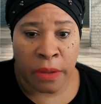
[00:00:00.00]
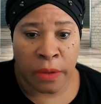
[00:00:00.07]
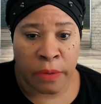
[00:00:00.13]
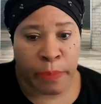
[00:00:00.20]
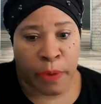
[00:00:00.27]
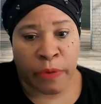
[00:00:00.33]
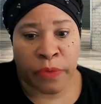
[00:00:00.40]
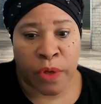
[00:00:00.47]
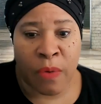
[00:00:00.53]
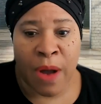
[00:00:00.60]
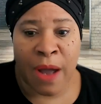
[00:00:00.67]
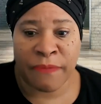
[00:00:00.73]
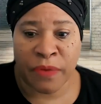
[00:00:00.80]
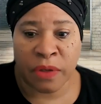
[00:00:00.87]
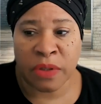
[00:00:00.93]
You both know
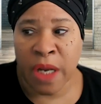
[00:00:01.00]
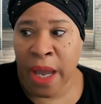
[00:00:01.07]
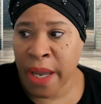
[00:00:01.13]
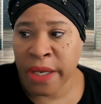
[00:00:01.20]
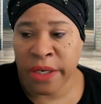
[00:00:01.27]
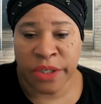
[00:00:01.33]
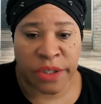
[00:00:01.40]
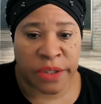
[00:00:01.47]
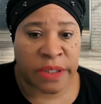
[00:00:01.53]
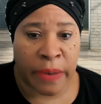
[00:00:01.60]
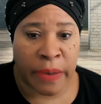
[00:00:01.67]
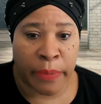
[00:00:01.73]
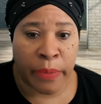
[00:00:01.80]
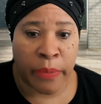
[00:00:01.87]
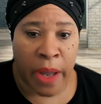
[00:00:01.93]
I feel Diane should
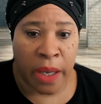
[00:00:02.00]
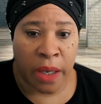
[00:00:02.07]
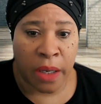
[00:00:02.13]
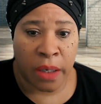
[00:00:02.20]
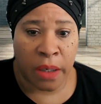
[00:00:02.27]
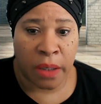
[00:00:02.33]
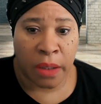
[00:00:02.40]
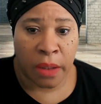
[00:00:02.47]
step away.